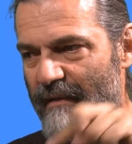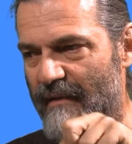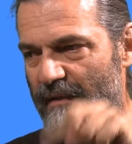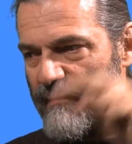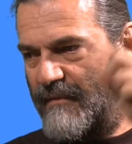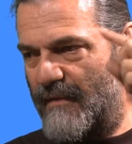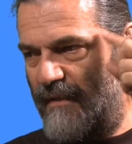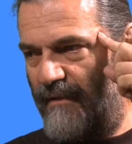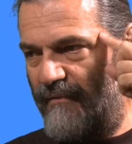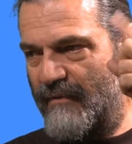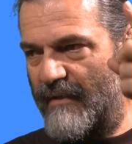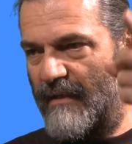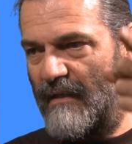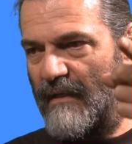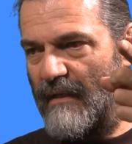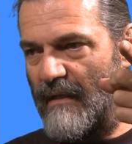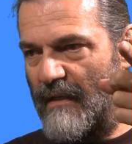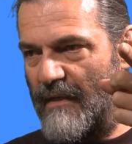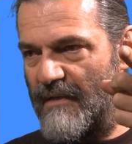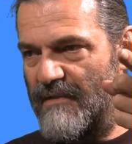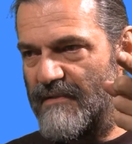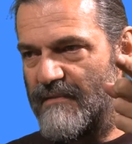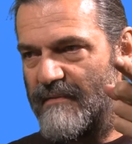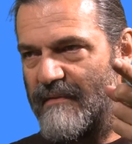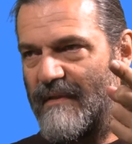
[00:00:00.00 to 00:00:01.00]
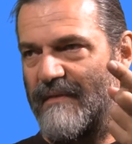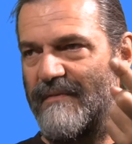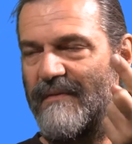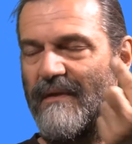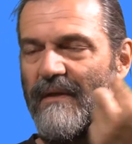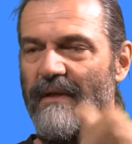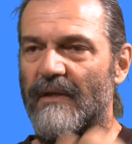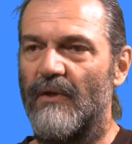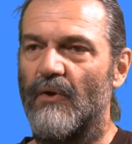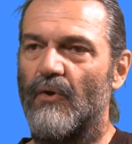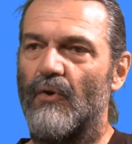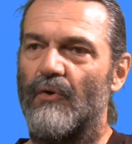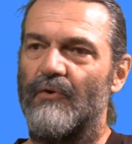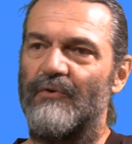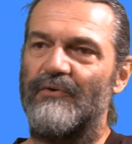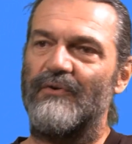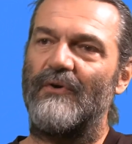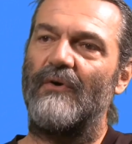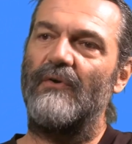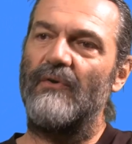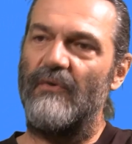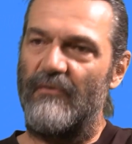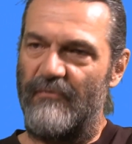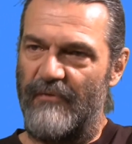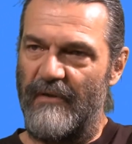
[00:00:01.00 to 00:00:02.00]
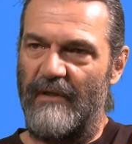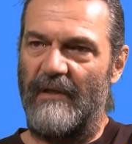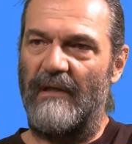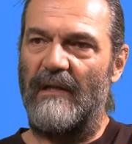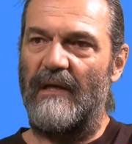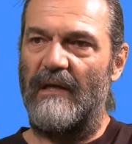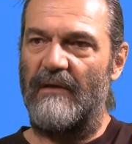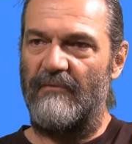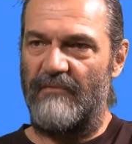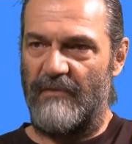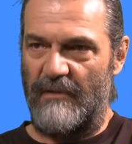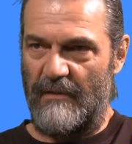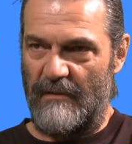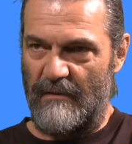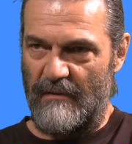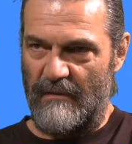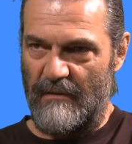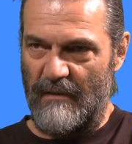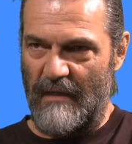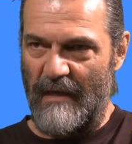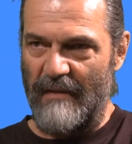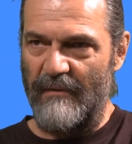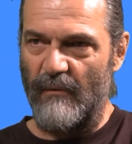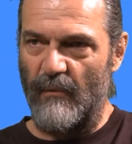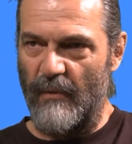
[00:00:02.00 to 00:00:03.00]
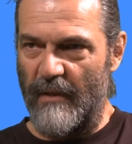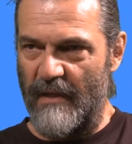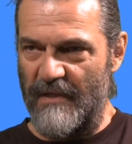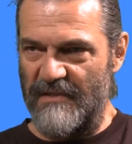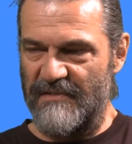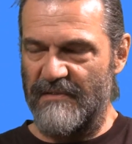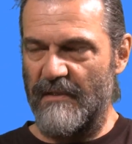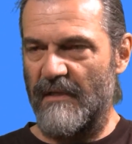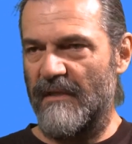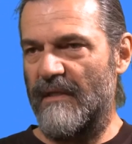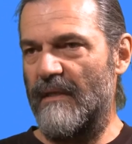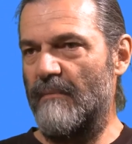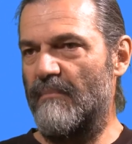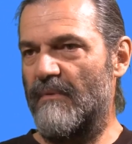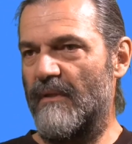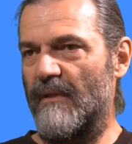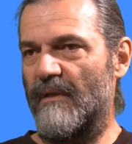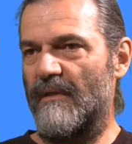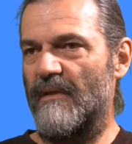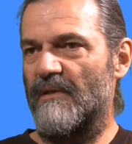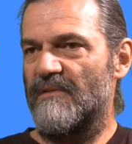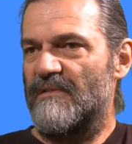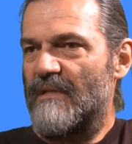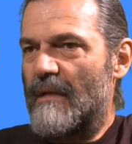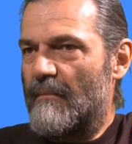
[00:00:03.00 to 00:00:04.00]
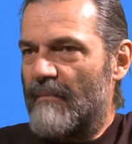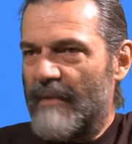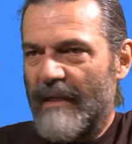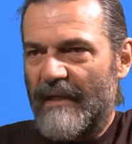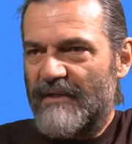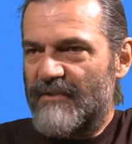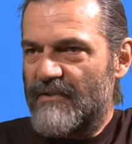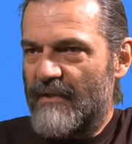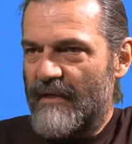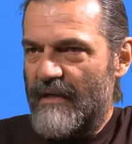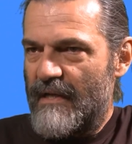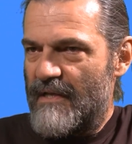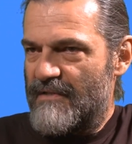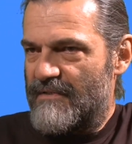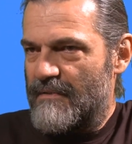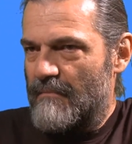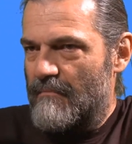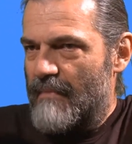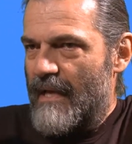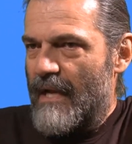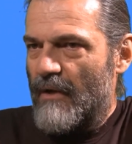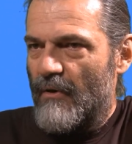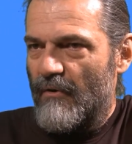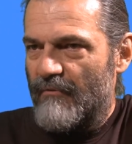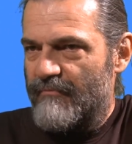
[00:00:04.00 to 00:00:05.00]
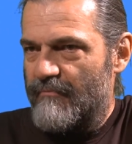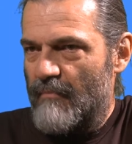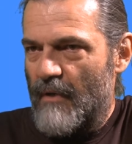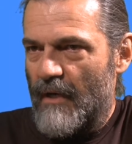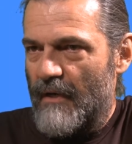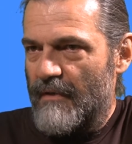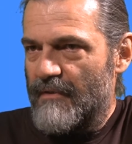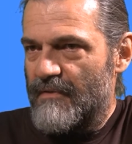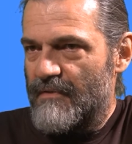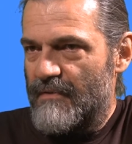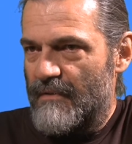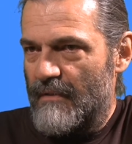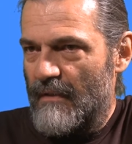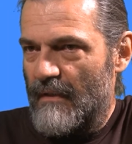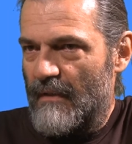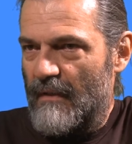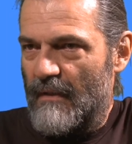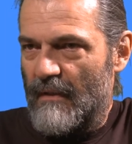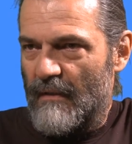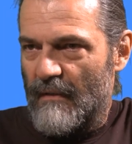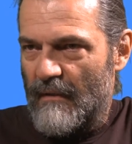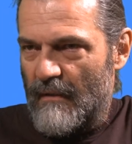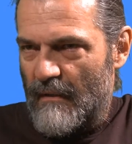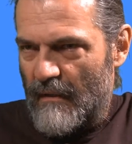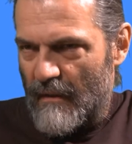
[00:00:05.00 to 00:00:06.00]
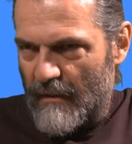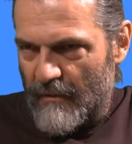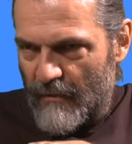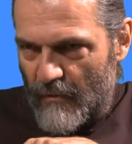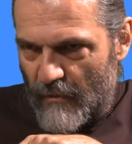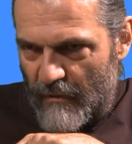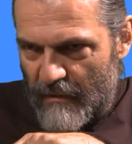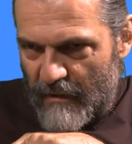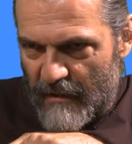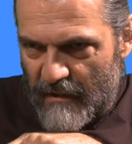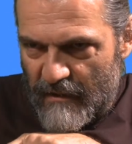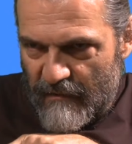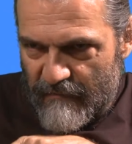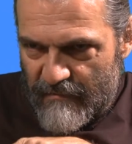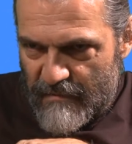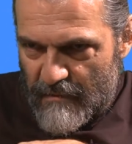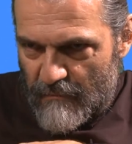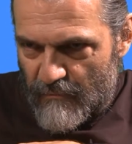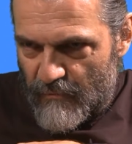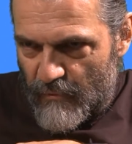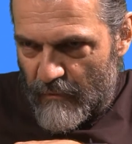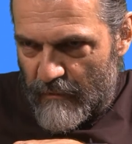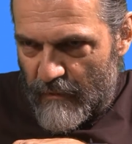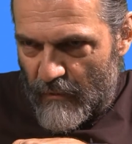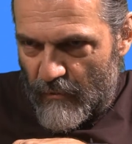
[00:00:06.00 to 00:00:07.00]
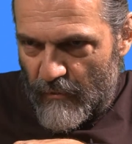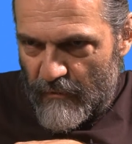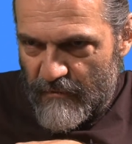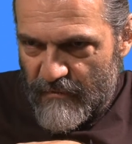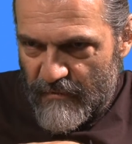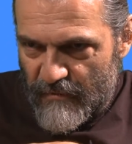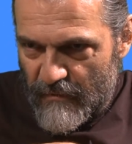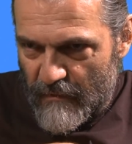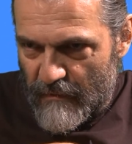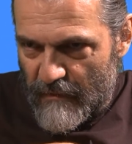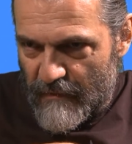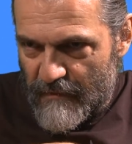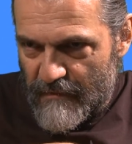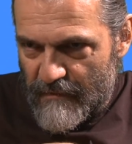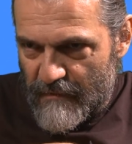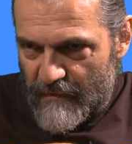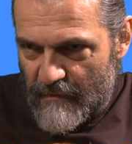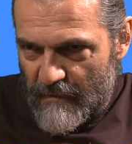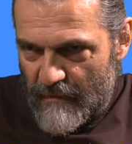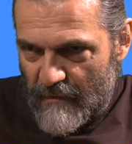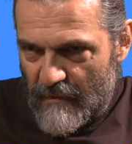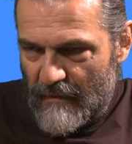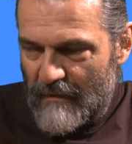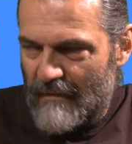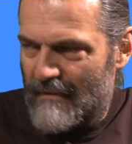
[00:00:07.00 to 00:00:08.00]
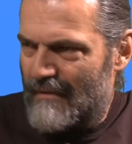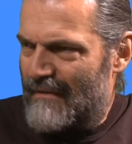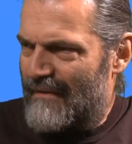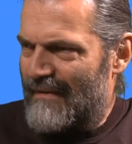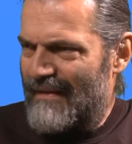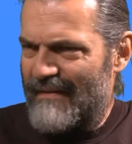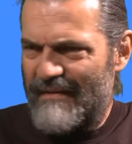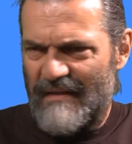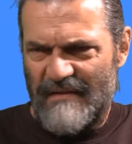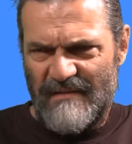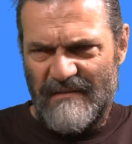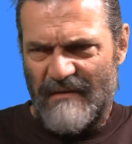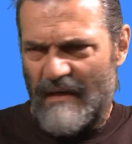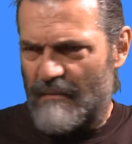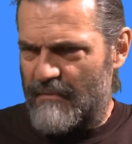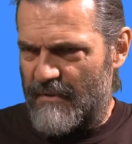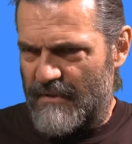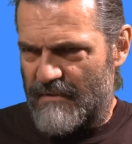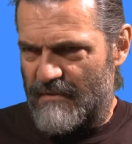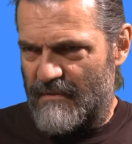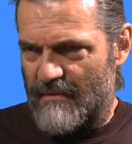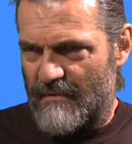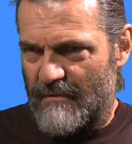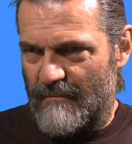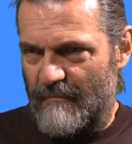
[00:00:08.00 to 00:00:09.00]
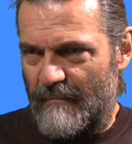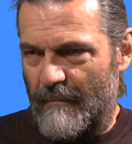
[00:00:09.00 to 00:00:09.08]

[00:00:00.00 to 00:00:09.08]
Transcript: that they realize that they're in control of their life here. Otherwise, they keep thinking some lecturer has a bag of marks and he only gives them to the good students, and that's rubbish.